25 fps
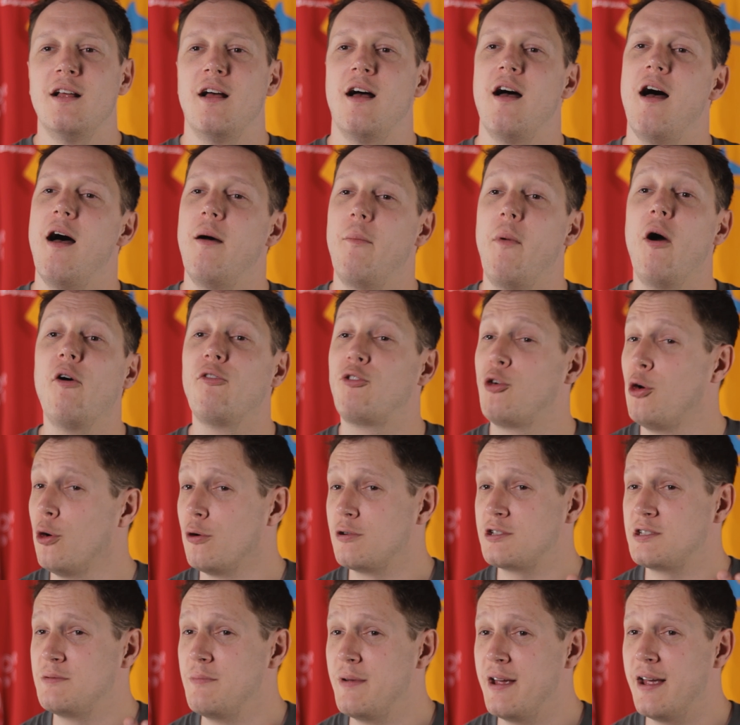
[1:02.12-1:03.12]
of
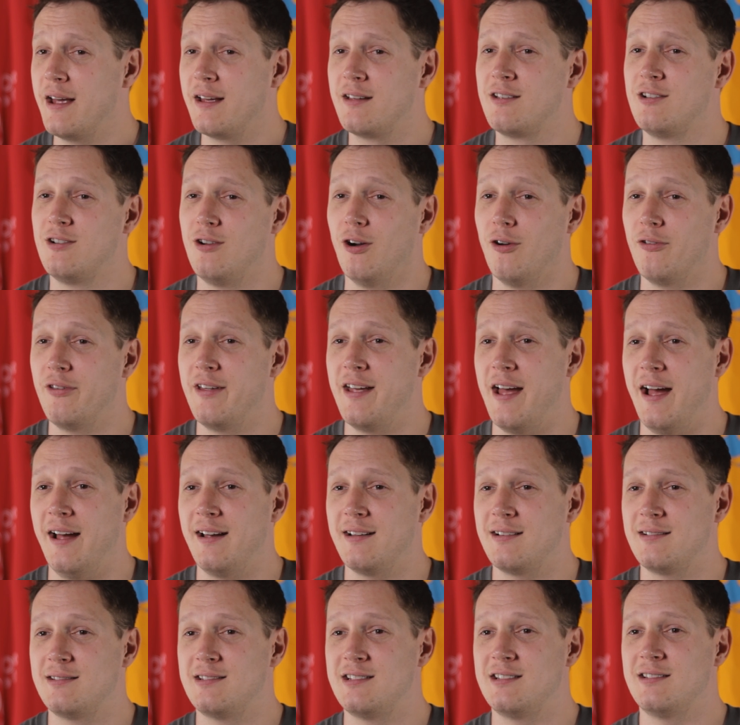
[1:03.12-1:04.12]
course, Mia got the
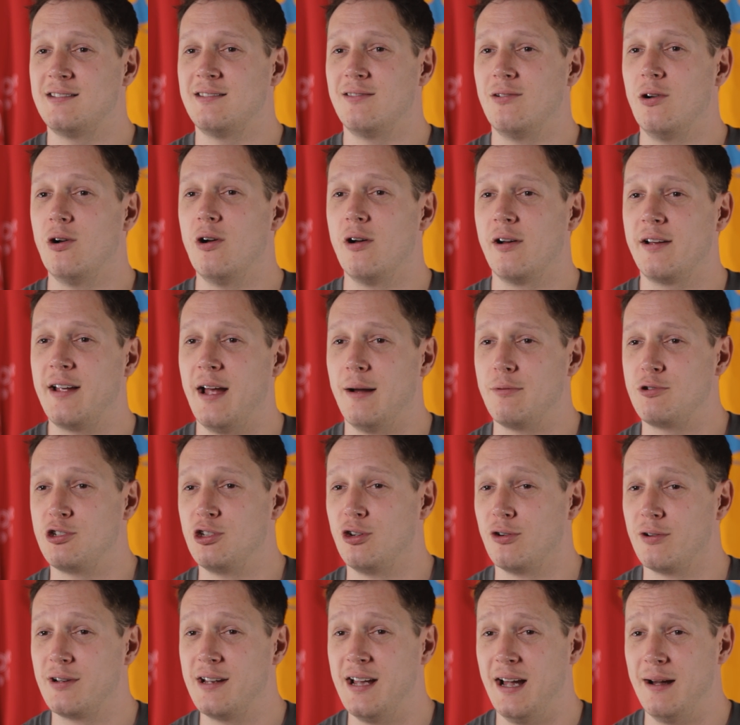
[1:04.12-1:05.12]
act captured
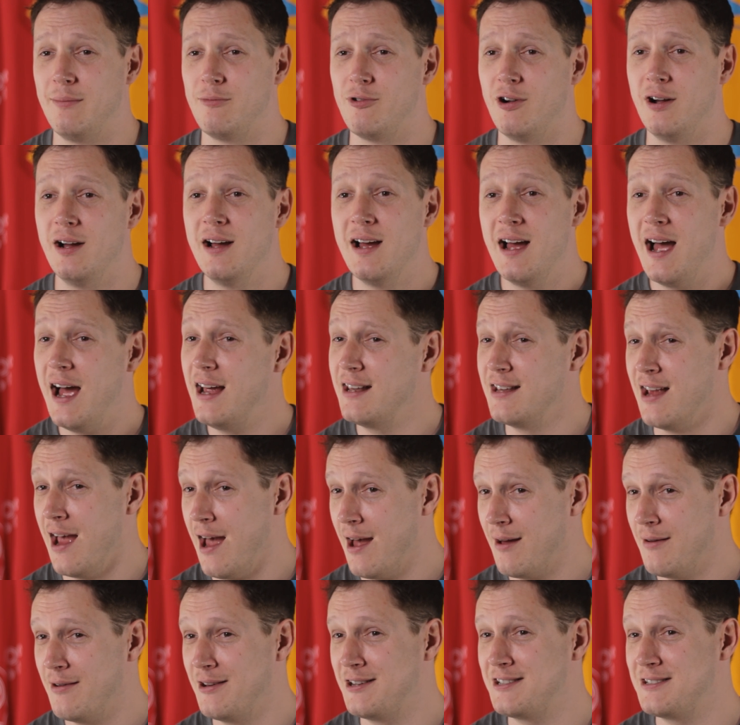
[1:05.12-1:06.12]
on camera, and
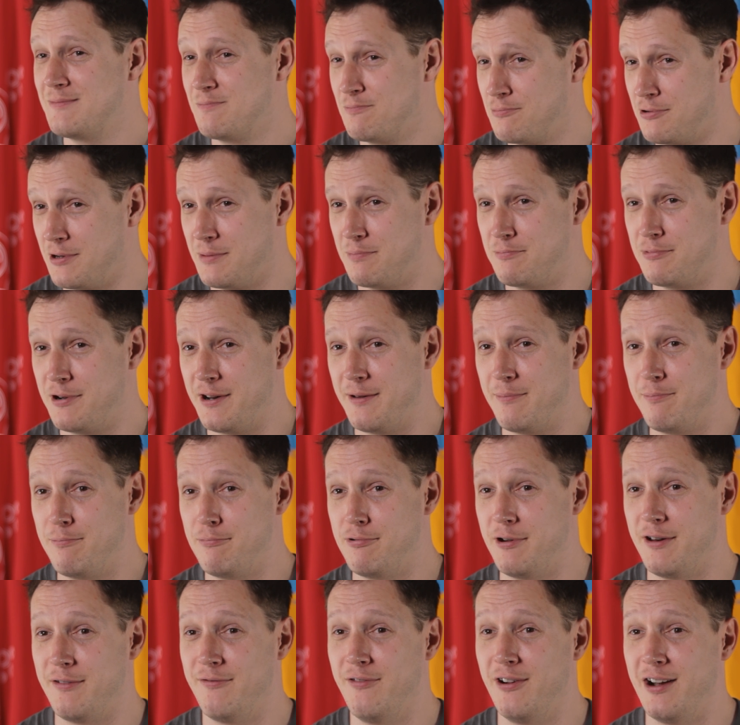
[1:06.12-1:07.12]
it's
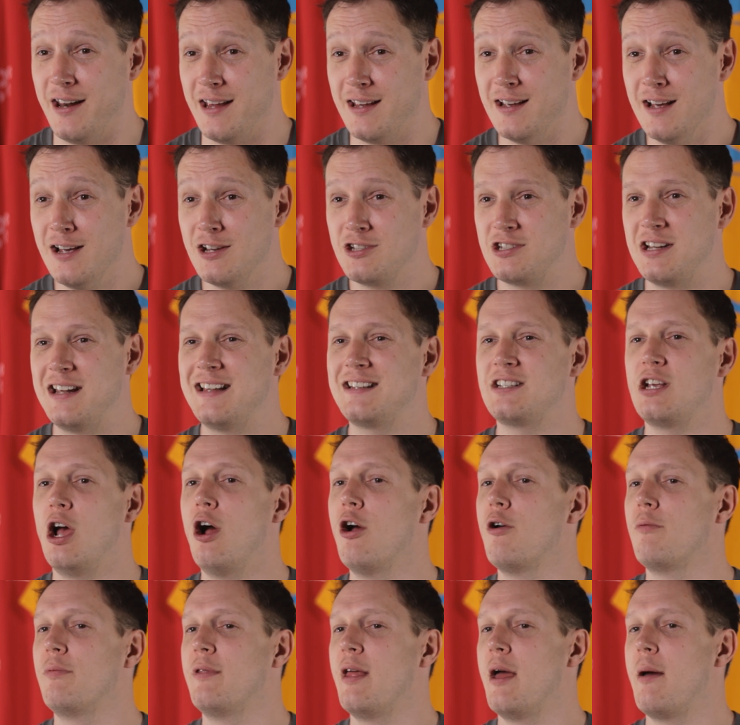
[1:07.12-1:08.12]
pretty funny. So let's
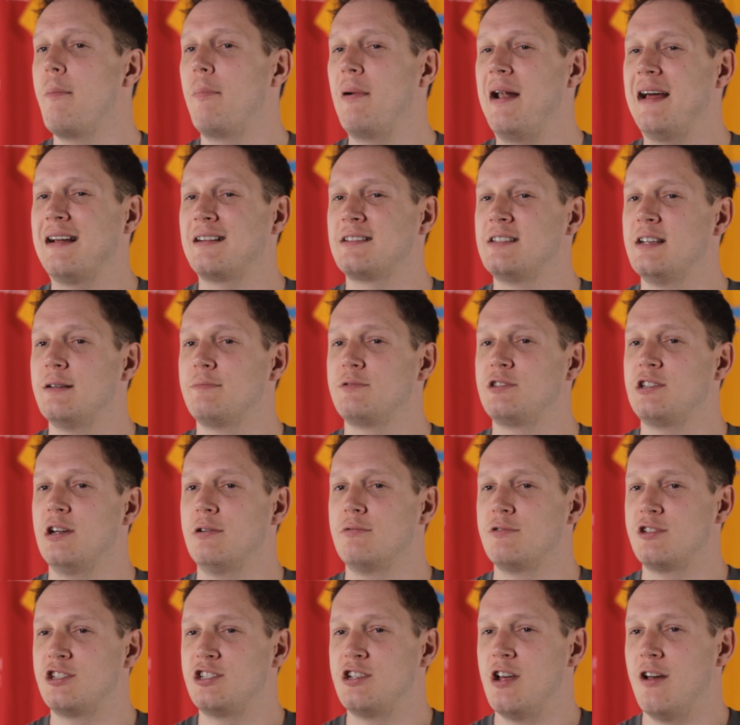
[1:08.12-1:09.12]
hope their Blacktips
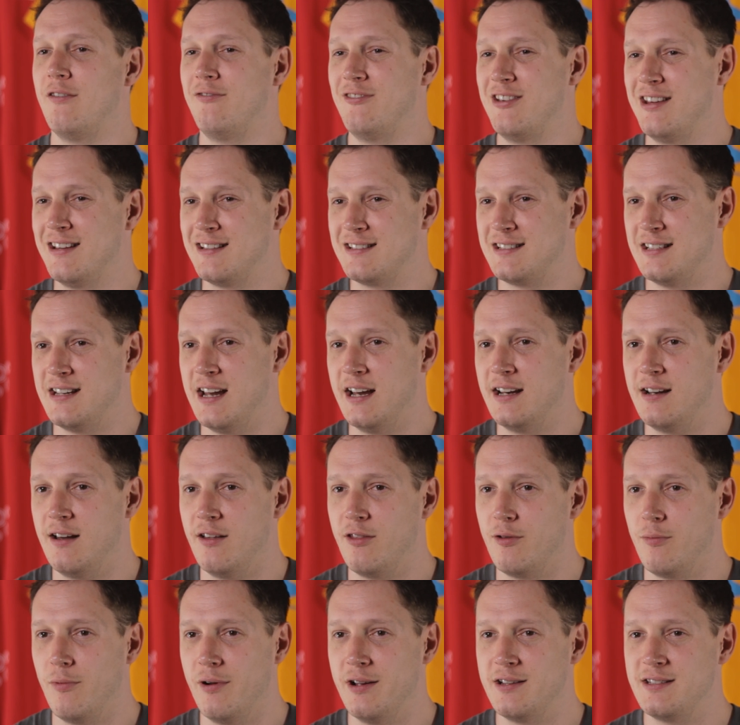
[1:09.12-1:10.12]
don't surf the internet,
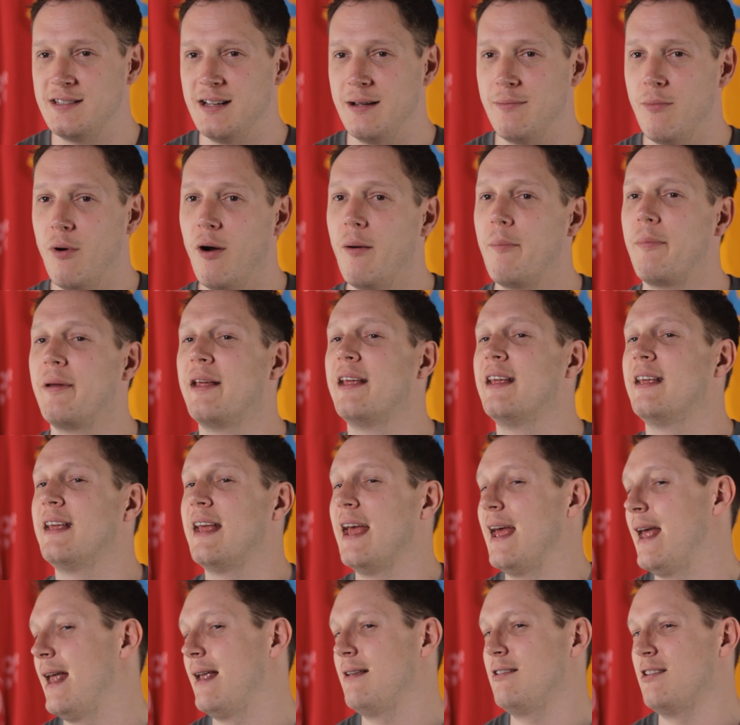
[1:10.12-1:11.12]
otherwise they might be,
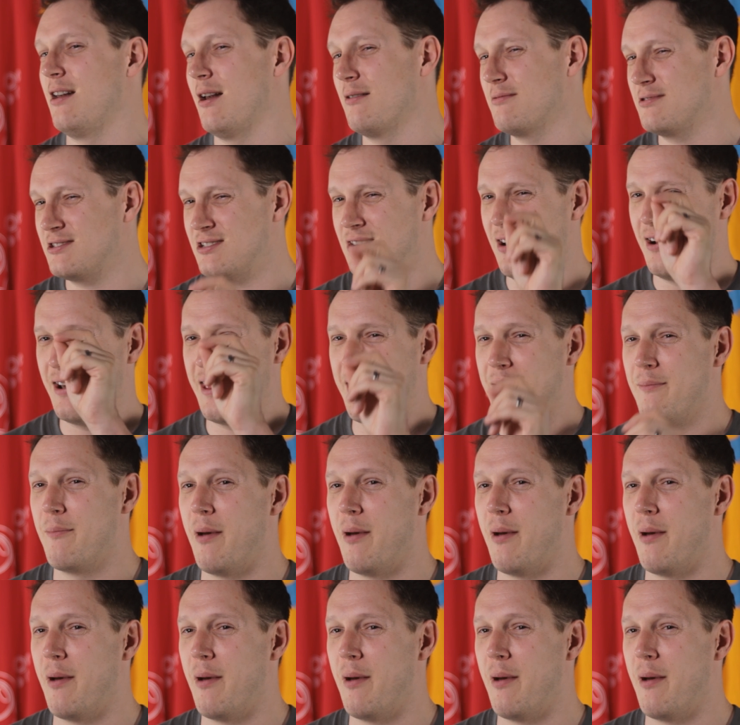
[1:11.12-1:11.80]
slightly